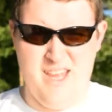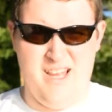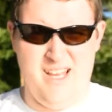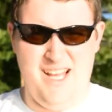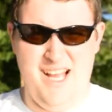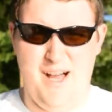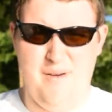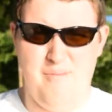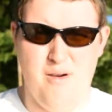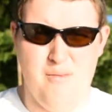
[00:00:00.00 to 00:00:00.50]

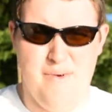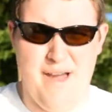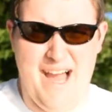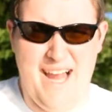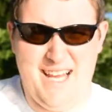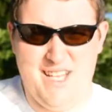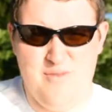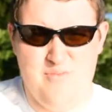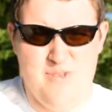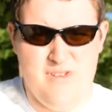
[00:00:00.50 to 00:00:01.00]
Uh, my
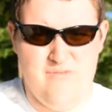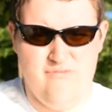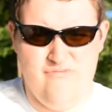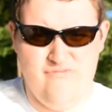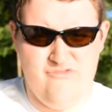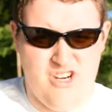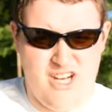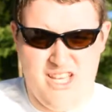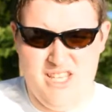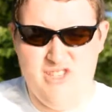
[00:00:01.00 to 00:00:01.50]
back has been
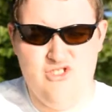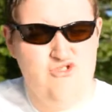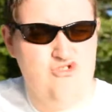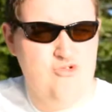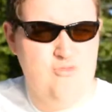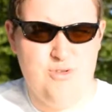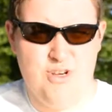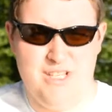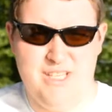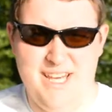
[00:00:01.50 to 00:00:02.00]
freaking
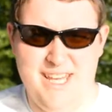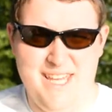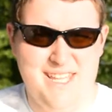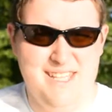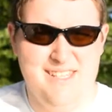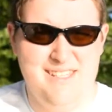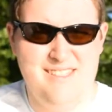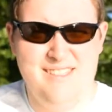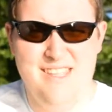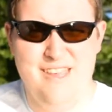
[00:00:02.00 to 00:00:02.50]
super tight
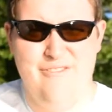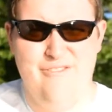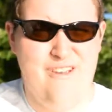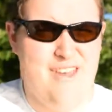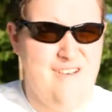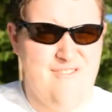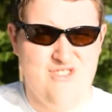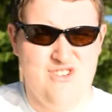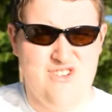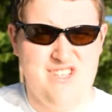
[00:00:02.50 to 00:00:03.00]
and stiff
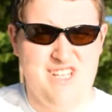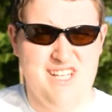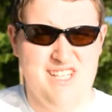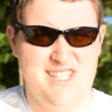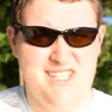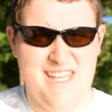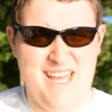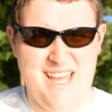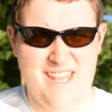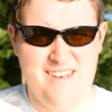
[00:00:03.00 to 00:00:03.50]
ever
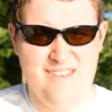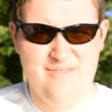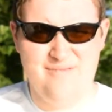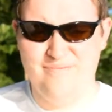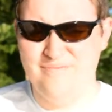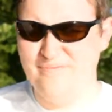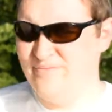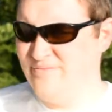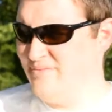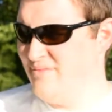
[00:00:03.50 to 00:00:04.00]
since then.
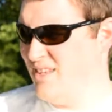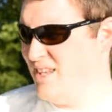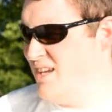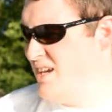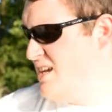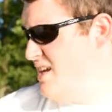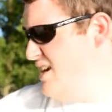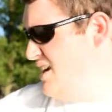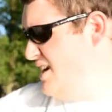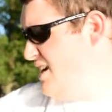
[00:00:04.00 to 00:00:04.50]

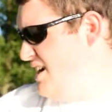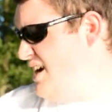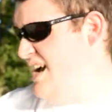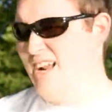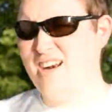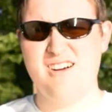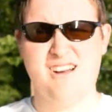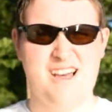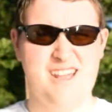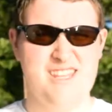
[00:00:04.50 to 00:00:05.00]

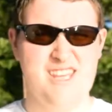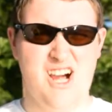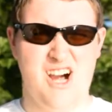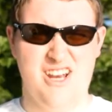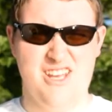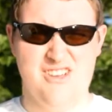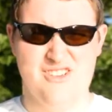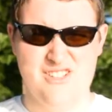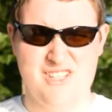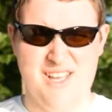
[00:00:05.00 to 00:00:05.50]
I don't know how the
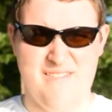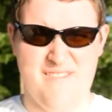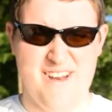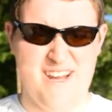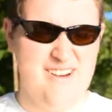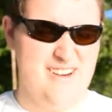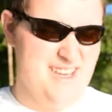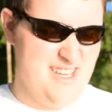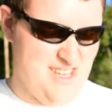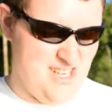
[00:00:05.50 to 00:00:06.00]
audio is coming
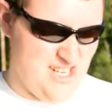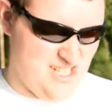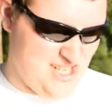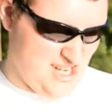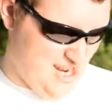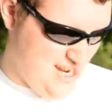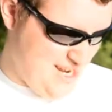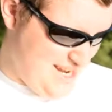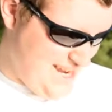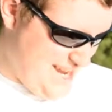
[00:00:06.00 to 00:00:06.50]
out either.
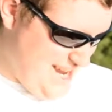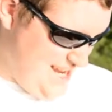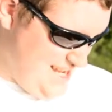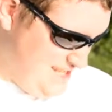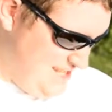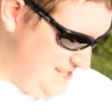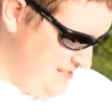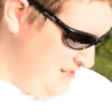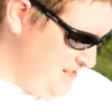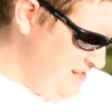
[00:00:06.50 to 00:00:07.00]
Sorry,
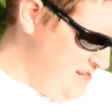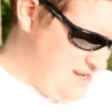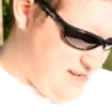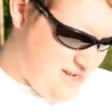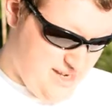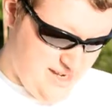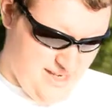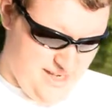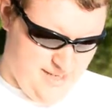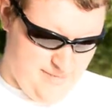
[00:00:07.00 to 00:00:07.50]
guys.
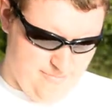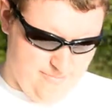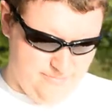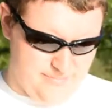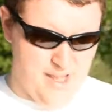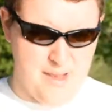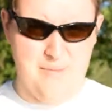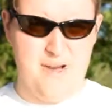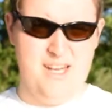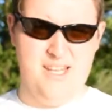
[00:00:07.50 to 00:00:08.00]
Um,
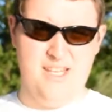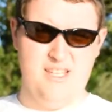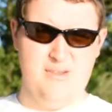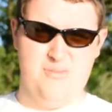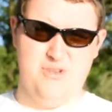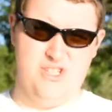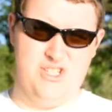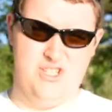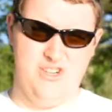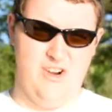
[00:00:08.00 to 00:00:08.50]
I might end up
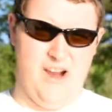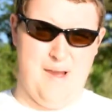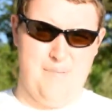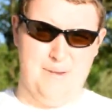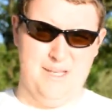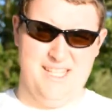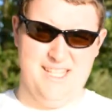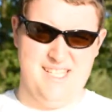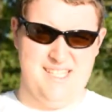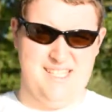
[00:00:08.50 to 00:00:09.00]
just
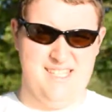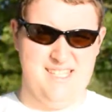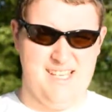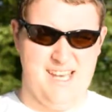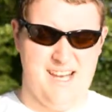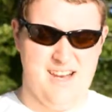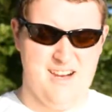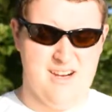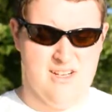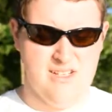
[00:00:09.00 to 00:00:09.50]
scrapping this
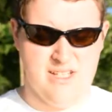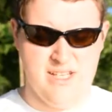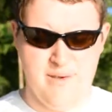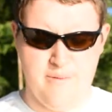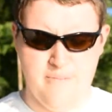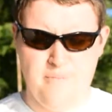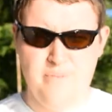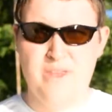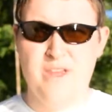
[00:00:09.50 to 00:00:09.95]
entirely.